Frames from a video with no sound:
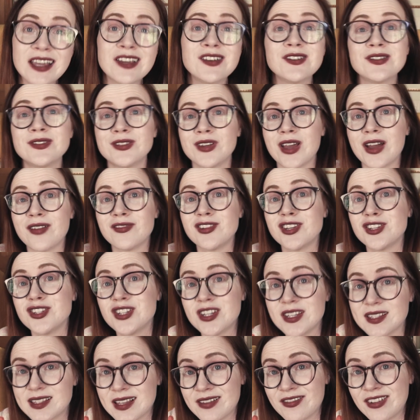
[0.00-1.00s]
I used to have the
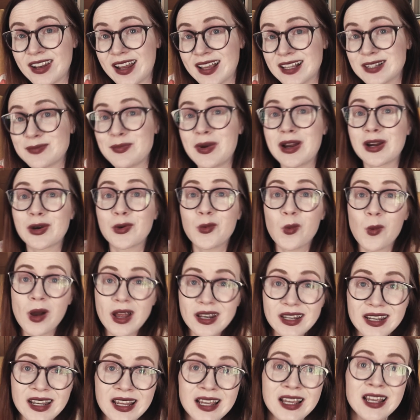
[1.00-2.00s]
G7X Mark
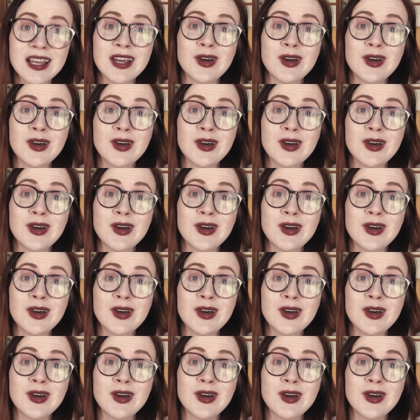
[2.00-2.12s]
I,